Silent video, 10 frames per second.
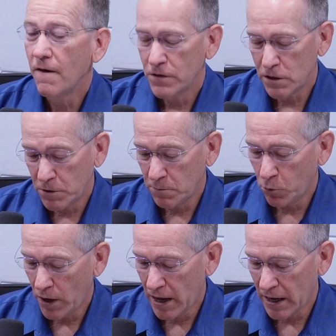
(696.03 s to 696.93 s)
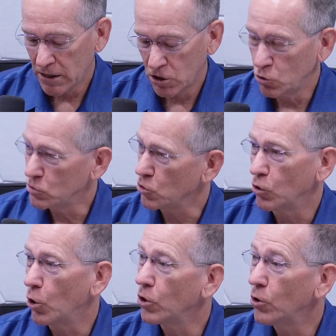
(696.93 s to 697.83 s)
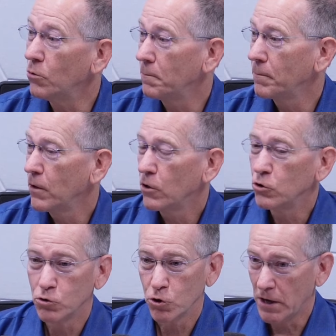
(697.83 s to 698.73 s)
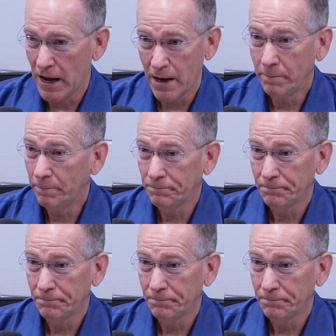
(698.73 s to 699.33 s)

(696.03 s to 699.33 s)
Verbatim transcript: These people had used our logo, used our name.